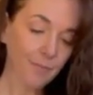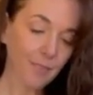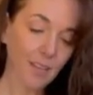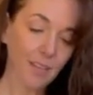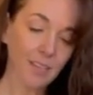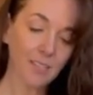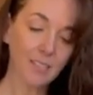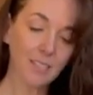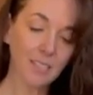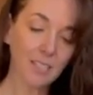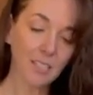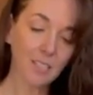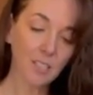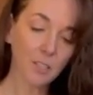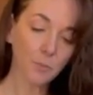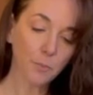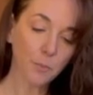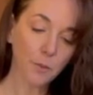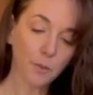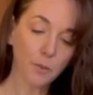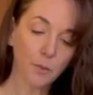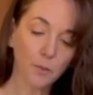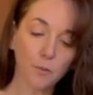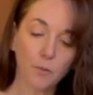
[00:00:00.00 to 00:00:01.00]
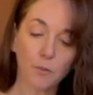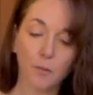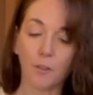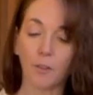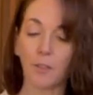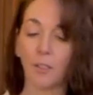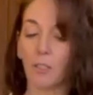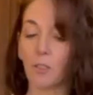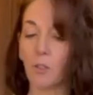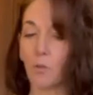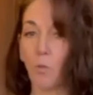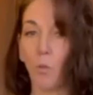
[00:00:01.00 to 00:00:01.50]
a teaspoon for
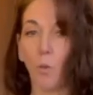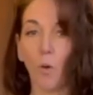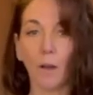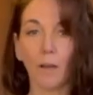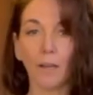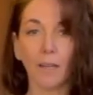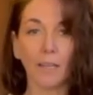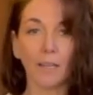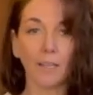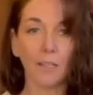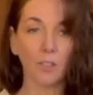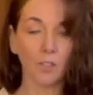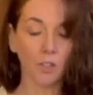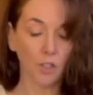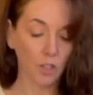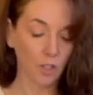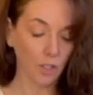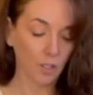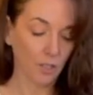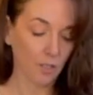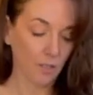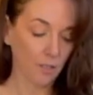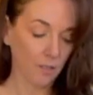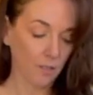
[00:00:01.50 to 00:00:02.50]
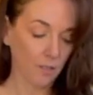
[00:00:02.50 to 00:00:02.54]
these one inch